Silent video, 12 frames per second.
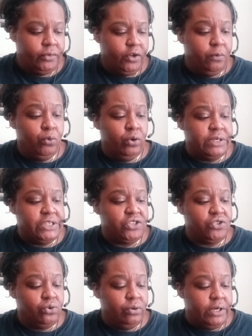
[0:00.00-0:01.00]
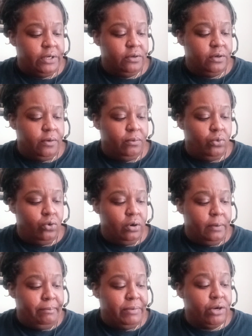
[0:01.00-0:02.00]
a more distorted, a
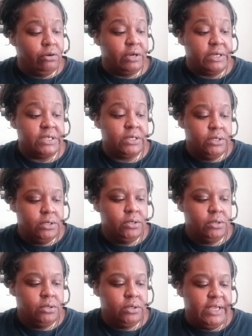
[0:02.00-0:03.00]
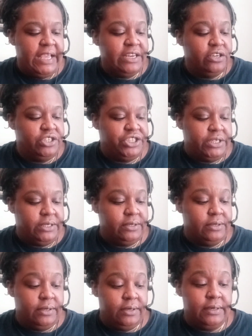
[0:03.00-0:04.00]
more mirrored energy
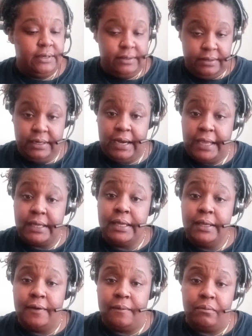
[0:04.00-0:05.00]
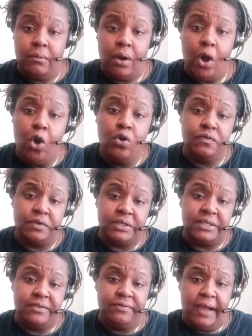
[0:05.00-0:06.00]
like him over
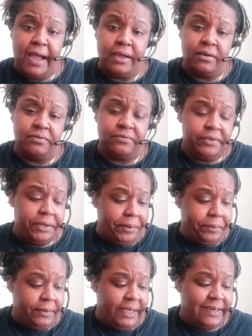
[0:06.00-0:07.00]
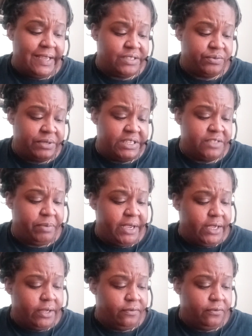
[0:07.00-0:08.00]
divine femme. And that's what he's
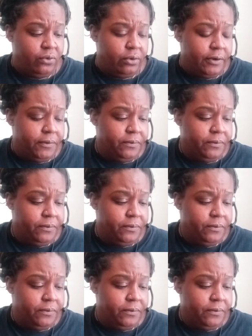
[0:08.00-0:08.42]
paying for.